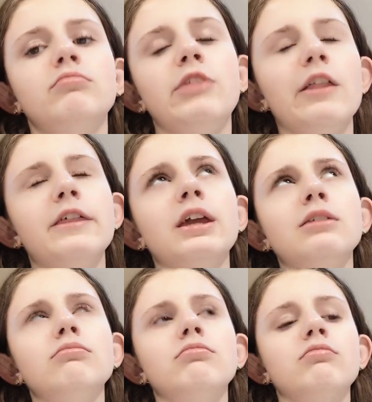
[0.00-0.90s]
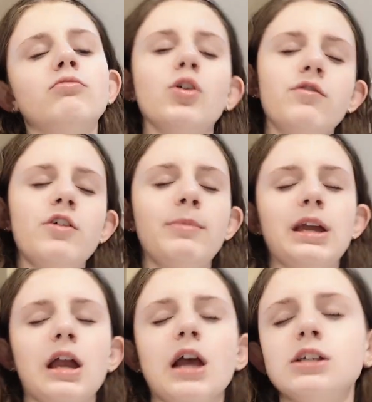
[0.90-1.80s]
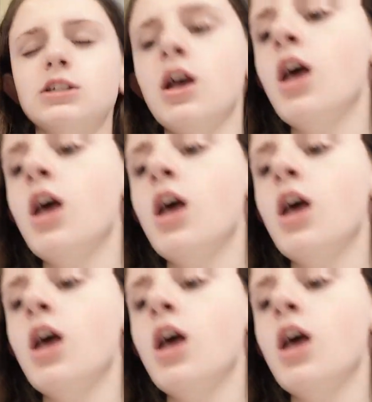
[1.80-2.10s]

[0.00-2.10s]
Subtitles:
Nothing worth filming, I guess.